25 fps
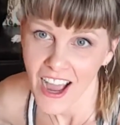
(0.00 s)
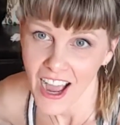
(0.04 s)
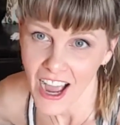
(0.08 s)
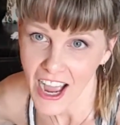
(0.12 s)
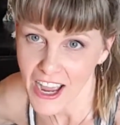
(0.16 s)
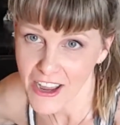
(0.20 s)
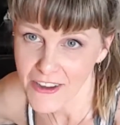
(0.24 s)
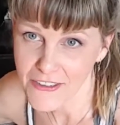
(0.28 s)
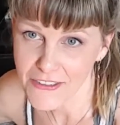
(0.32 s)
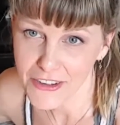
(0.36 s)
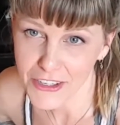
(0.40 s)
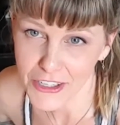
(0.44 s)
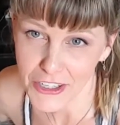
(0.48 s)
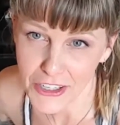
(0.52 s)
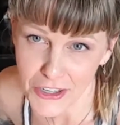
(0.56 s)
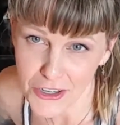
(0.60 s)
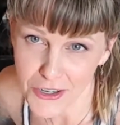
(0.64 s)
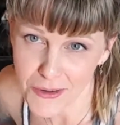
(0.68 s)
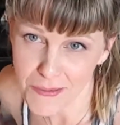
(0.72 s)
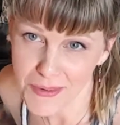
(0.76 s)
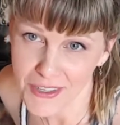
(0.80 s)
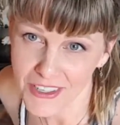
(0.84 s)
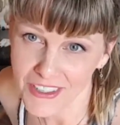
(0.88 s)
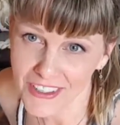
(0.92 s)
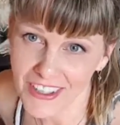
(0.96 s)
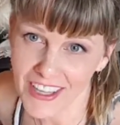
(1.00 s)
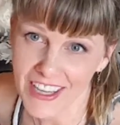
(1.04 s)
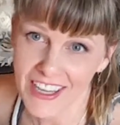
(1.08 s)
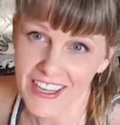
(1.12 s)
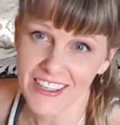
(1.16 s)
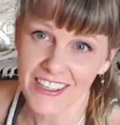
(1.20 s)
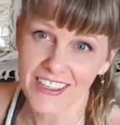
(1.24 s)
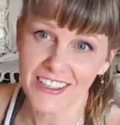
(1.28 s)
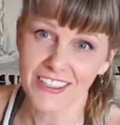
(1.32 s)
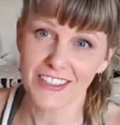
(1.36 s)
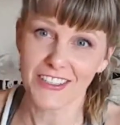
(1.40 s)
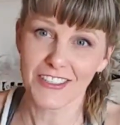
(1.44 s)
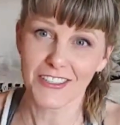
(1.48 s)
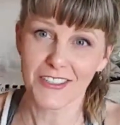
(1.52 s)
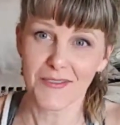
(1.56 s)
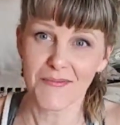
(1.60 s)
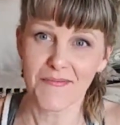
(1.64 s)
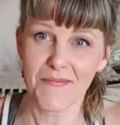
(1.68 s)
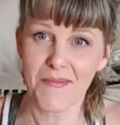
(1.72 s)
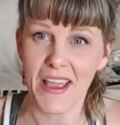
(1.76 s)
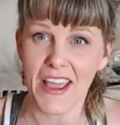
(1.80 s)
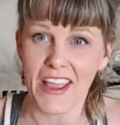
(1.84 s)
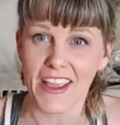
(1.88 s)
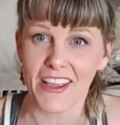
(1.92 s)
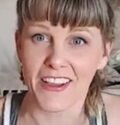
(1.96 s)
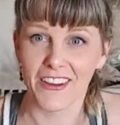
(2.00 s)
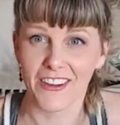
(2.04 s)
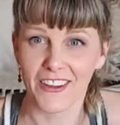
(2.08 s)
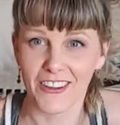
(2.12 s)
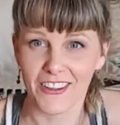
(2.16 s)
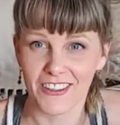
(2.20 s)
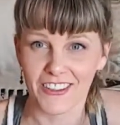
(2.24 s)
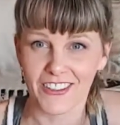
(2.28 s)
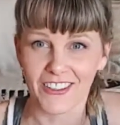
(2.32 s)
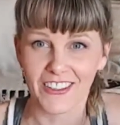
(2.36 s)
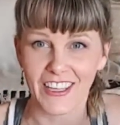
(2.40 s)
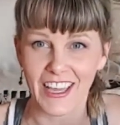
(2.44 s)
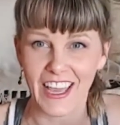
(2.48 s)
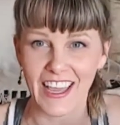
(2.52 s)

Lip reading: I've accumulated some mail,